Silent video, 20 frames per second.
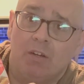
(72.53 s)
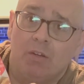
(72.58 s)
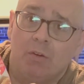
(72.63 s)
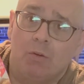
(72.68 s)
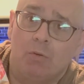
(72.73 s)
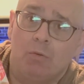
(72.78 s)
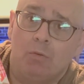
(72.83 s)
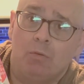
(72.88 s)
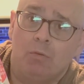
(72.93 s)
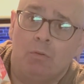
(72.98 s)

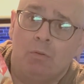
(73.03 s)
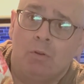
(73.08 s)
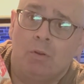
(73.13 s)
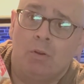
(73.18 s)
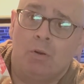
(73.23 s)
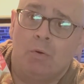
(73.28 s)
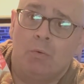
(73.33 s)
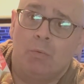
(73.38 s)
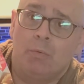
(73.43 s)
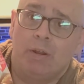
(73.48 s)
little
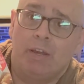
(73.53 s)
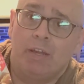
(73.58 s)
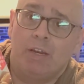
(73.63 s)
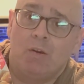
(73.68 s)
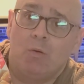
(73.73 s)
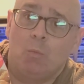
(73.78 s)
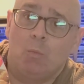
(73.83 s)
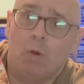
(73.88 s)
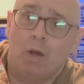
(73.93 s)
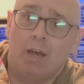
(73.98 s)

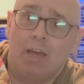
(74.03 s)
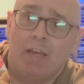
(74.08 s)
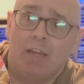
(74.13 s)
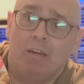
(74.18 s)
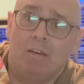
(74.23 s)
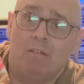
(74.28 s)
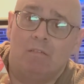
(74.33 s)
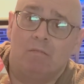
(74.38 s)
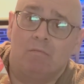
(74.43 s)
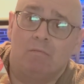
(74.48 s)
red and
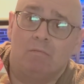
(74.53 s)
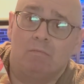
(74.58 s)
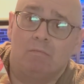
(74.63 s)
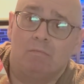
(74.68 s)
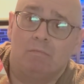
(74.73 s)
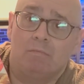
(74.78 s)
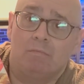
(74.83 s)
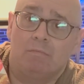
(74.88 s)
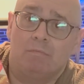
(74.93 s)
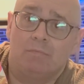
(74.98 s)
white
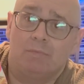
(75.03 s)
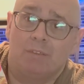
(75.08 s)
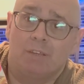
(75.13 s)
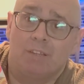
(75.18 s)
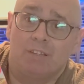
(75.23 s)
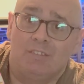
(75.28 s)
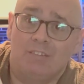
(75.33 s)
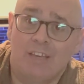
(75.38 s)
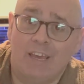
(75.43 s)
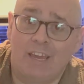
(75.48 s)

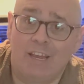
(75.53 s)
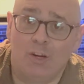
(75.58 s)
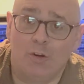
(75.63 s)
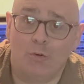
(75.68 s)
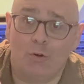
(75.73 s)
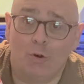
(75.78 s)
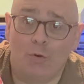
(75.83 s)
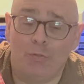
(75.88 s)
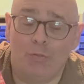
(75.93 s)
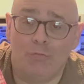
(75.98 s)

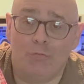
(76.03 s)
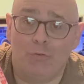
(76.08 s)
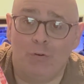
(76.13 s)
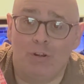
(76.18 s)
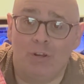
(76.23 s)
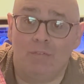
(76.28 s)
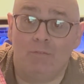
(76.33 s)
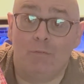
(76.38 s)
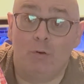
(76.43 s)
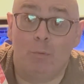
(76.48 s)
container on the
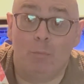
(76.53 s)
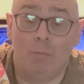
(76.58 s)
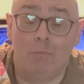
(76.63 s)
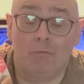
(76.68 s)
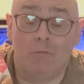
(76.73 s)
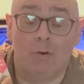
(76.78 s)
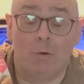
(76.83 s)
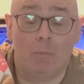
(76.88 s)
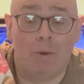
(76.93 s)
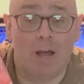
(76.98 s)
front from
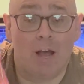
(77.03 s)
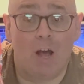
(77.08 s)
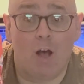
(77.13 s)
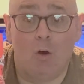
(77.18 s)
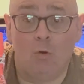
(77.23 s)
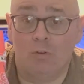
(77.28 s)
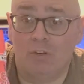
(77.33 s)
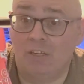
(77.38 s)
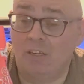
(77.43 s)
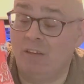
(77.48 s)

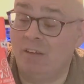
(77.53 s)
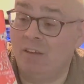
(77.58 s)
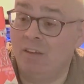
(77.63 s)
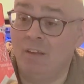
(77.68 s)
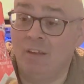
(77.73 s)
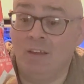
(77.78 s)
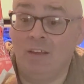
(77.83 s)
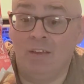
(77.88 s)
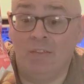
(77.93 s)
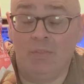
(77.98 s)
Aldi.
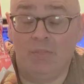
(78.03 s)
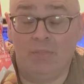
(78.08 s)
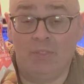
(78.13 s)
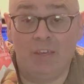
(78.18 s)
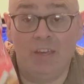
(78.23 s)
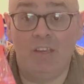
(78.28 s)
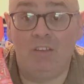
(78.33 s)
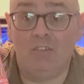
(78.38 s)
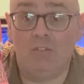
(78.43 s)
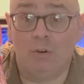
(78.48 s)

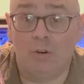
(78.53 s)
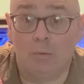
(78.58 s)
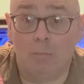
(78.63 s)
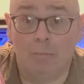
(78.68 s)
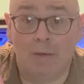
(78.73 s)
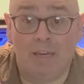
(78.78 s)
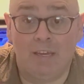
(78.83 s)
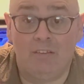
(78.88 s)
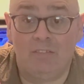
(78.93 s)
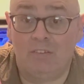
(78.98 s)
These are
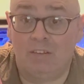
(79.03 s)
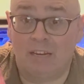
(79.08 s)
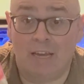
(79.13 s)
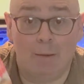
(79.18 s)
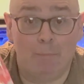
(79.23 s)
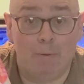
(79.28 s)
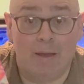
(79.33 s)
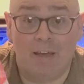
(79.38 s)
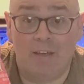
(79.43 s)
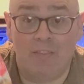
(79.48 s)
amazing.
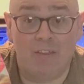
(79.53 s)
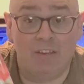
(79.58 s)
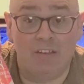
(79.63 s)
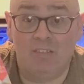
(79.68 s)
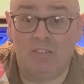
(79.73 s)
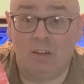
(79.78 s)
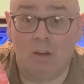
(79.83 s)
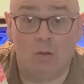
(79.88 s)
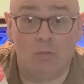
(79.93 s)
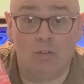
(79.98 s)
I buy
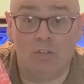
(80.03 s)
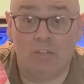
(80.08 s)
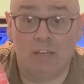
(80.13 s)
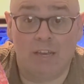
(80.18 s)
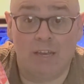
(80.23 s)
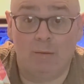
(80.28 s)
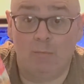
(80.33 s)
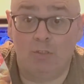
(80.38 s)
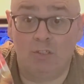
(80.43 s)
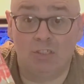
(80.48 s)
these all the
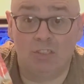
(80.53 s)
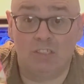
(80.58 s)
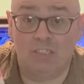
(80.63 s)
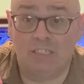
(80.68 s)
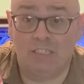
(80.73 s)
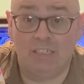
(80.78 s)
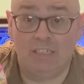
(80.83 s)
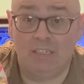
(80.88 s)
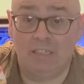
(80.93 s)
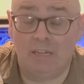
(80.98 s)
time just
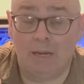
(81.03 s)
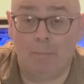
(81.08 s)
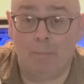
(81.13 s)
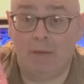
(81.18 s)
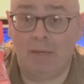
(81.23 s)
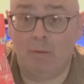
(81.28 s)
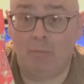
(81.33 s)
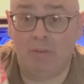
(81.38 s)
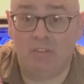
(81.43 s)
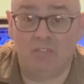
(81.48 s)
to eat. I
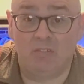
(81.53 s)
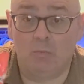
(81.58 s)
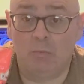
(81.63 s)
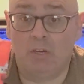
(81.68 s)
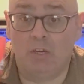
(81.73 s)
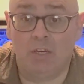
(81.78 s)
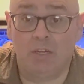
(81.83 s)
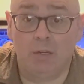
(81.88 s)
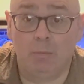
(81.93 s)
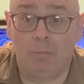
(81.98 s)
make me some
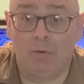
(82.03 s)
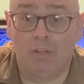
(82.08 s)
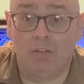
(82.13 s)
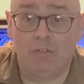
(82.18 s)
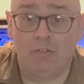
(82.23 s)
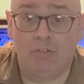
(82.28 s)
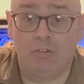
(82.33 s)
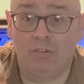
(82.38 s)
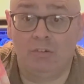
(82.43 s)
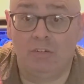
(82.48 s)
honey
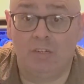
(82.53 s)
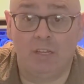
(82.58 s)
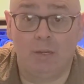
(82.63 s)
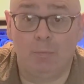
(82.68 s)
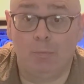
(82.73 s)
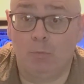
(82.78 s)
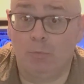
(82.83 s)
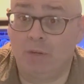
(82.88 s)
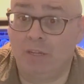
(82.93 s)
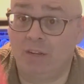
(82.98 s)
mustard and
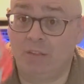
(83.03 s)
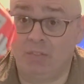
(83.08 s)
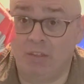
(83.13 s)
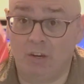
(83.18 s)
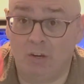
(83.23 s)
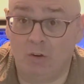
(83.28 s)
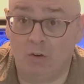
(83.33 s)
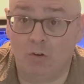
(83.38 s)
dip them in it. They're